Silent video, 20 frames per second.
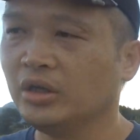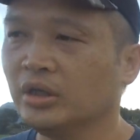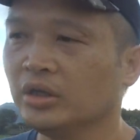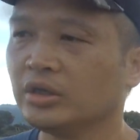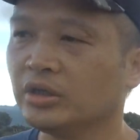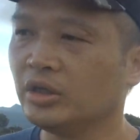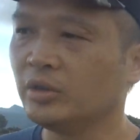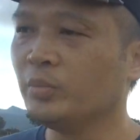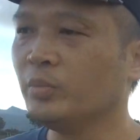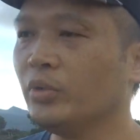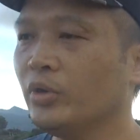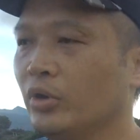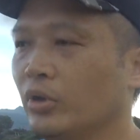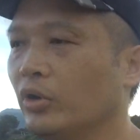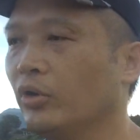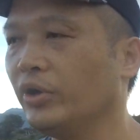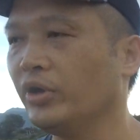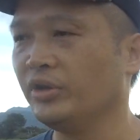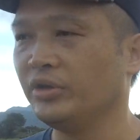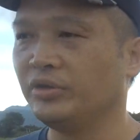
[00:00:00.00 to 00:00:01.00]

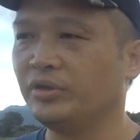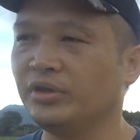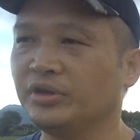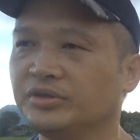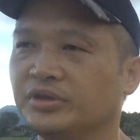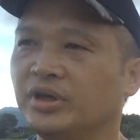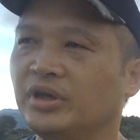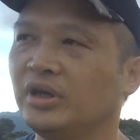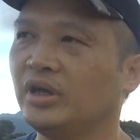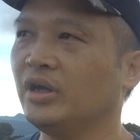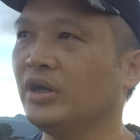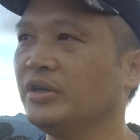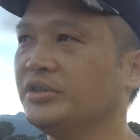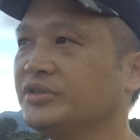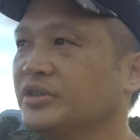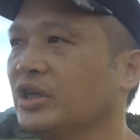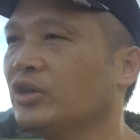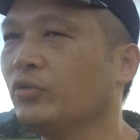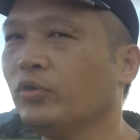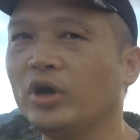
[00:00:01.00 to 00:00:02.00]
gimbal, and
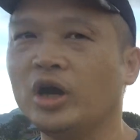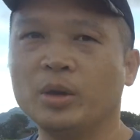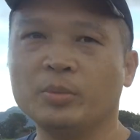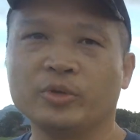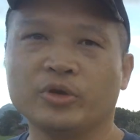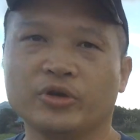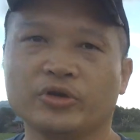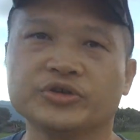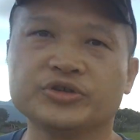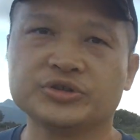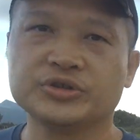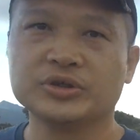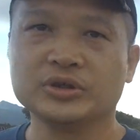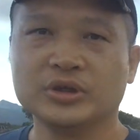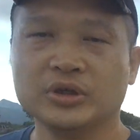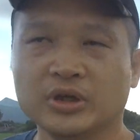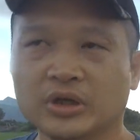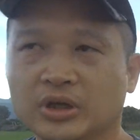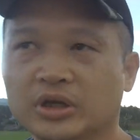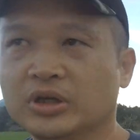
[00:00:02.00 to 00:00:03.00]
accelerometers.
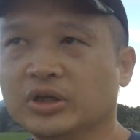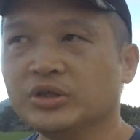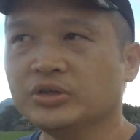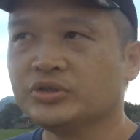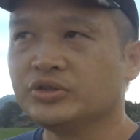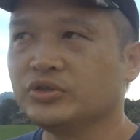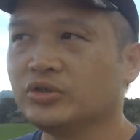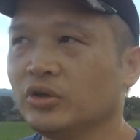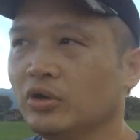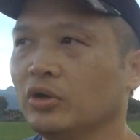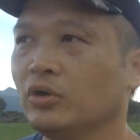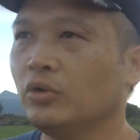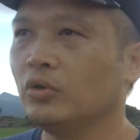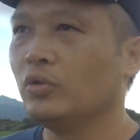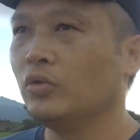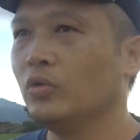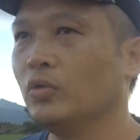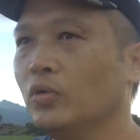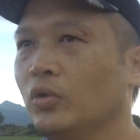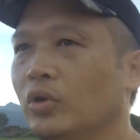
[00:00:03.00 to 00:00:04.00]

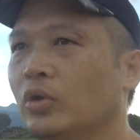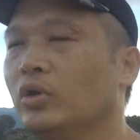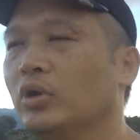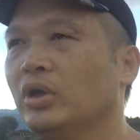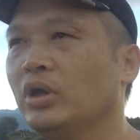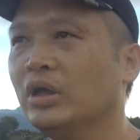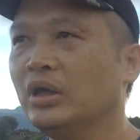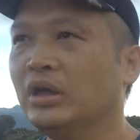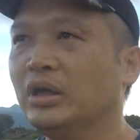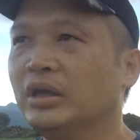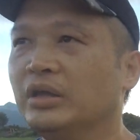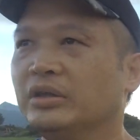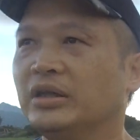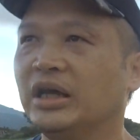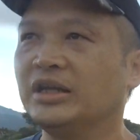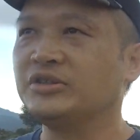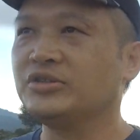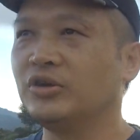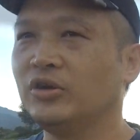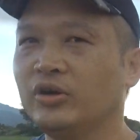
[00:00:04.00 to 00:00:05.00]
So
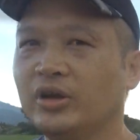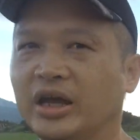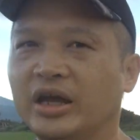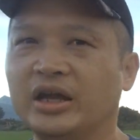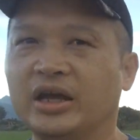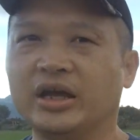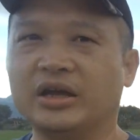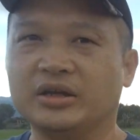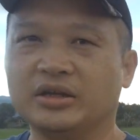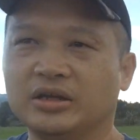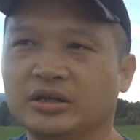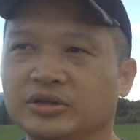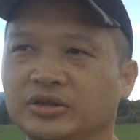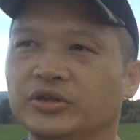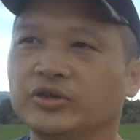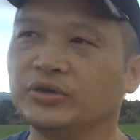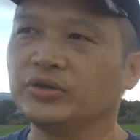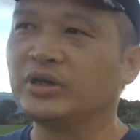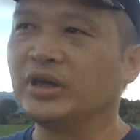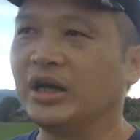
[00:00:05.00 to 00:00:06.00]
that's all that
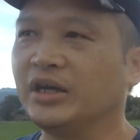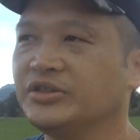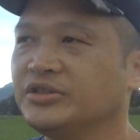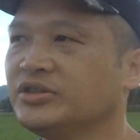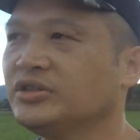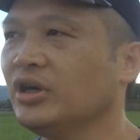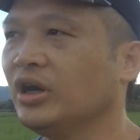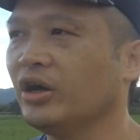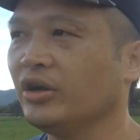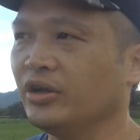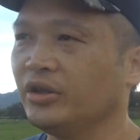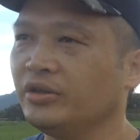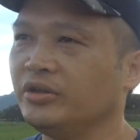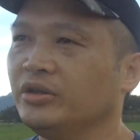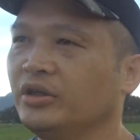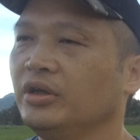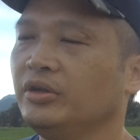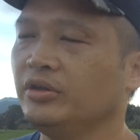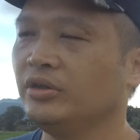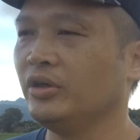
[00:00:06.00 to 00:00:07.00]
got started.
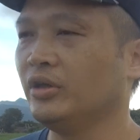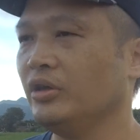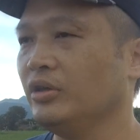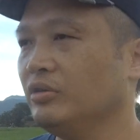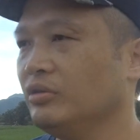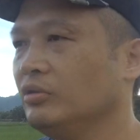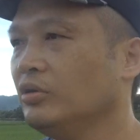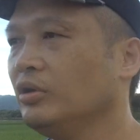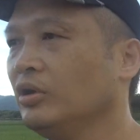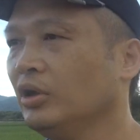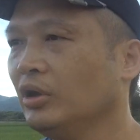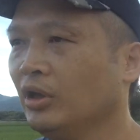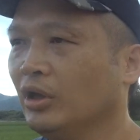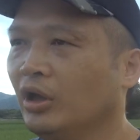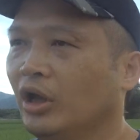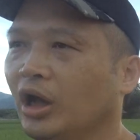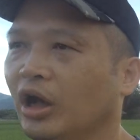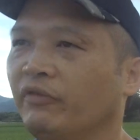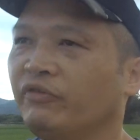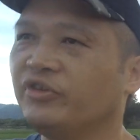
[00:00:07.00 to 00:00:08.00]
And then
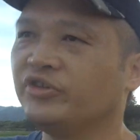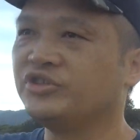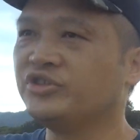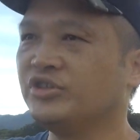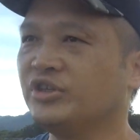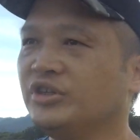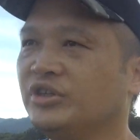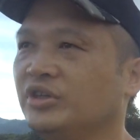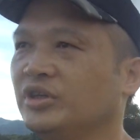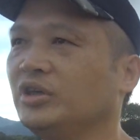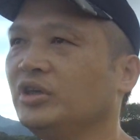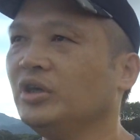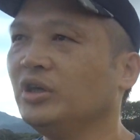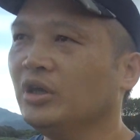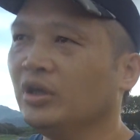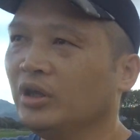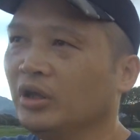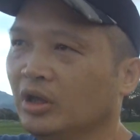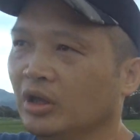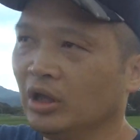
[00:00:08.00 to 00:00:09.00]
obviously
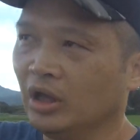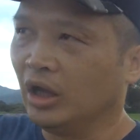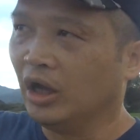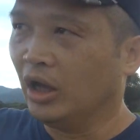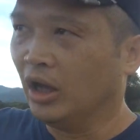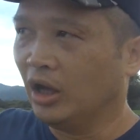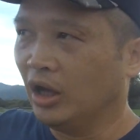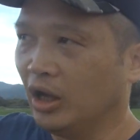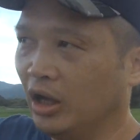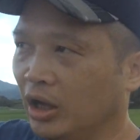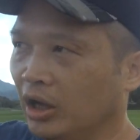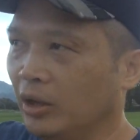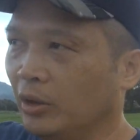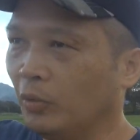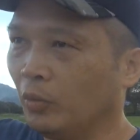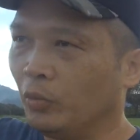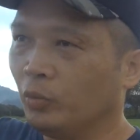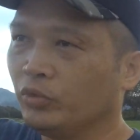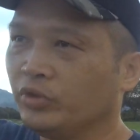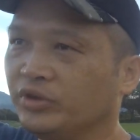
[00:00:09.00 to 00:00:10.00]

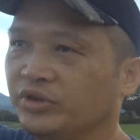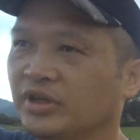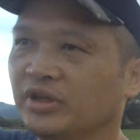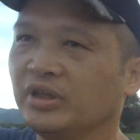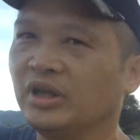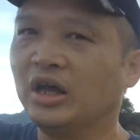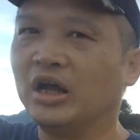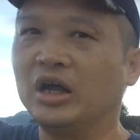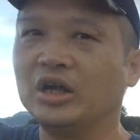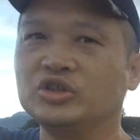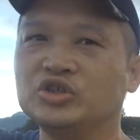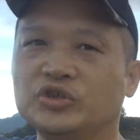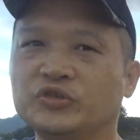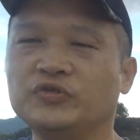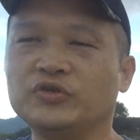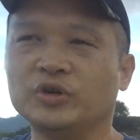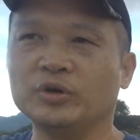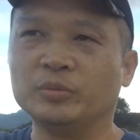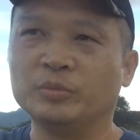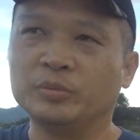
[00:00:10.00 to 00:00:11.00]
the technology
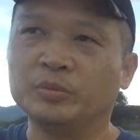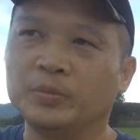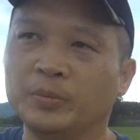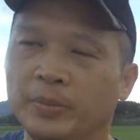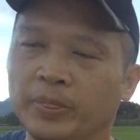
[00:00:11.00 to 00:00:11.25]
from